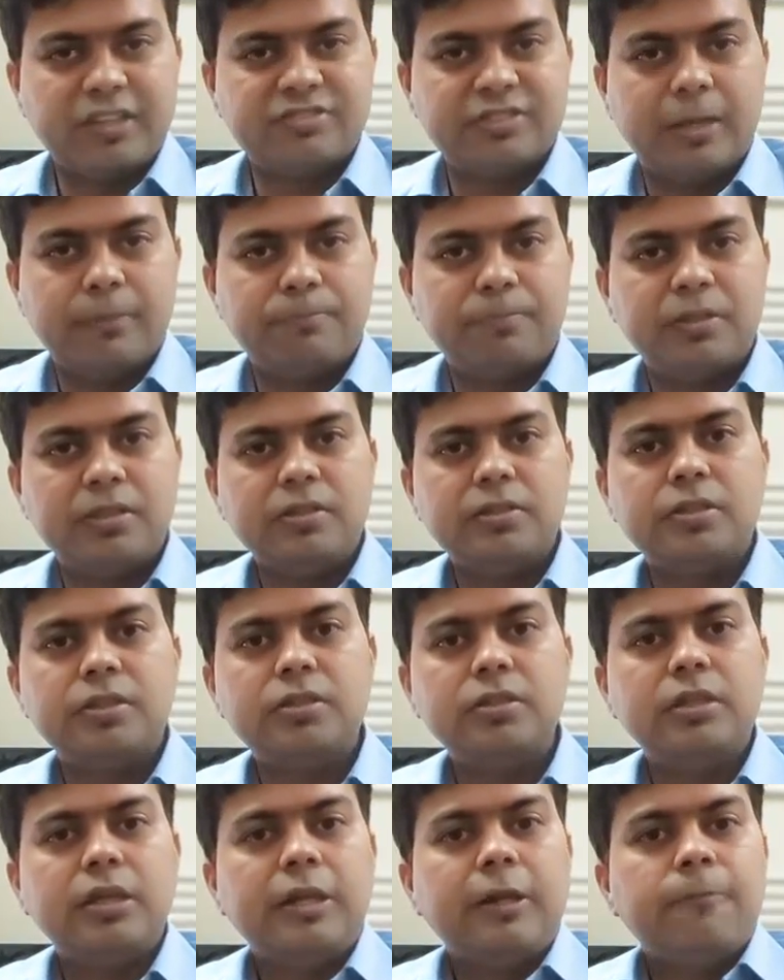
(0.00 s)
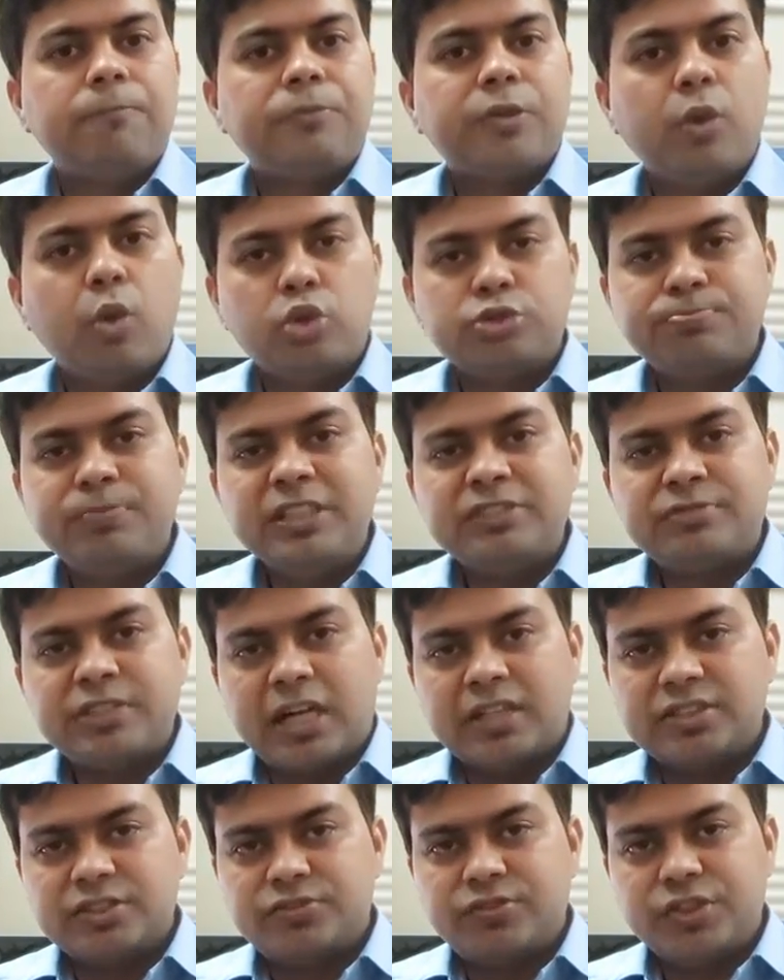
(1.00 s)
example the low speed
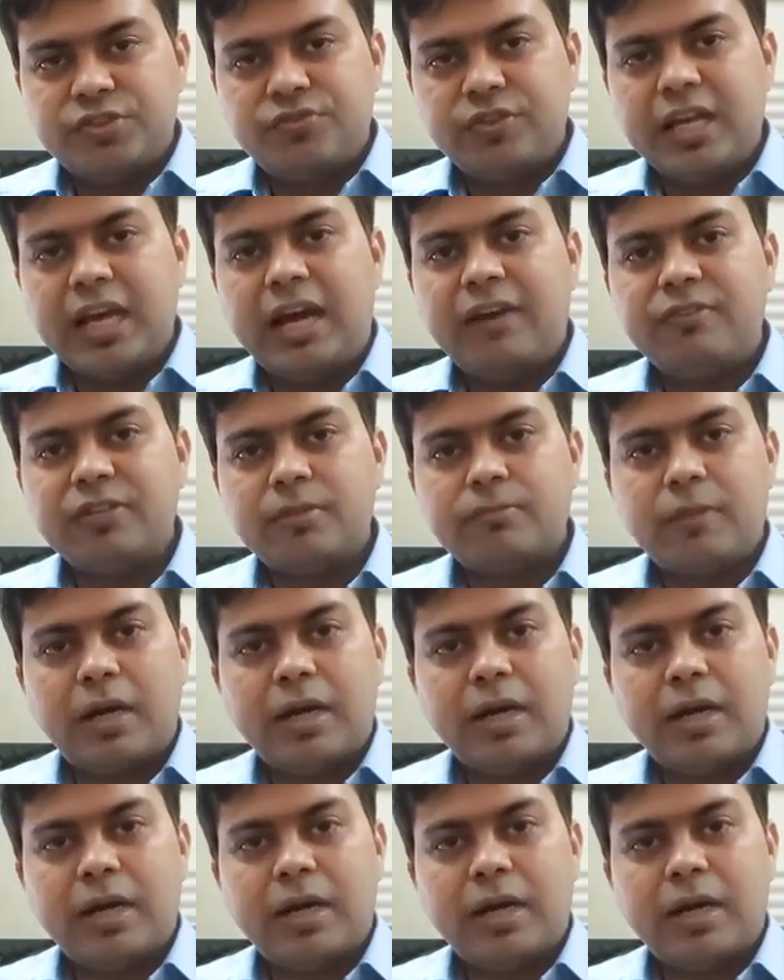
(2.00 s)
chargers which we have in the